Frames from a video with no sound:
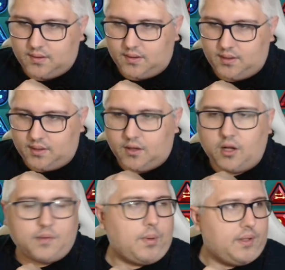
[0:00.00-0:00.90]
It
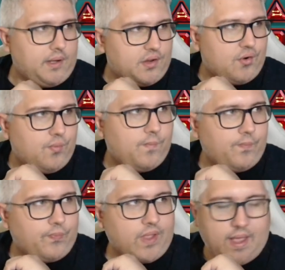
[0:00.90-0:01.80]
got potential.
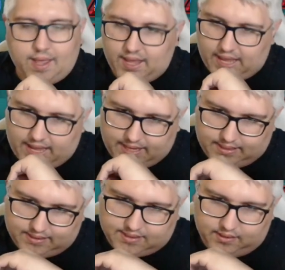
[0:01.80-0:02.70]
And
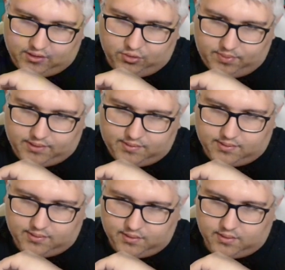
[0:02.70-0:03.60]
it's a little bit
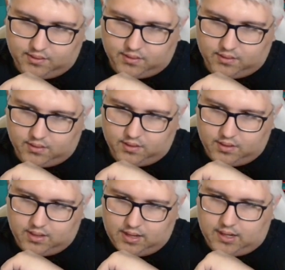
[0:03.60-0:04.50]

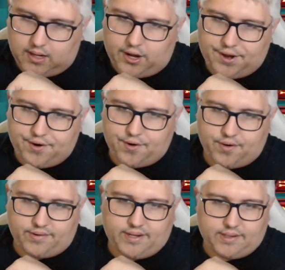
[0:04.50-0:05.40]
higher
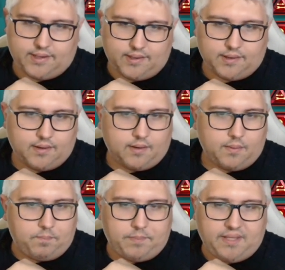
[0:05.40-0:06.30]
than the
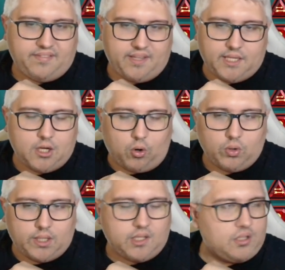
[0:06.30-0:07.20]
PvE
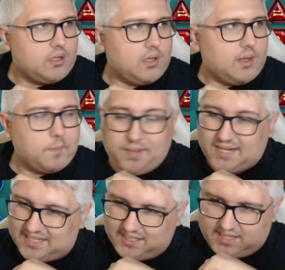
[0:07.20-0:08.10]
only,
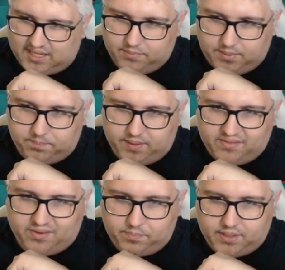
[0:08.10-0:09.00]
because it can be
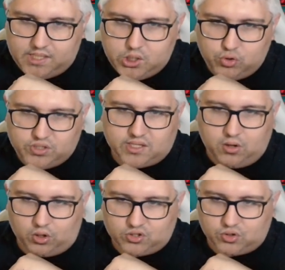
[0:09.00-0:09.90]
PvP used
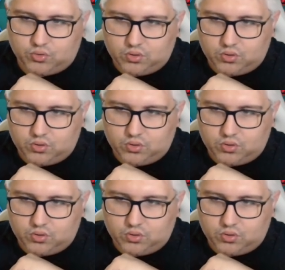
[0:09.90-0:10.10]
also.